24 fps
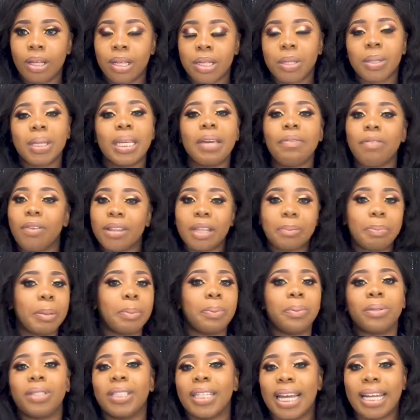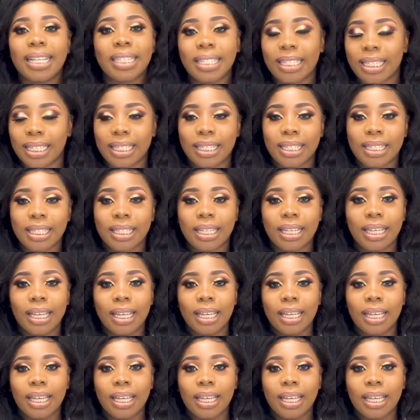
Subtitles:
So give other people chances.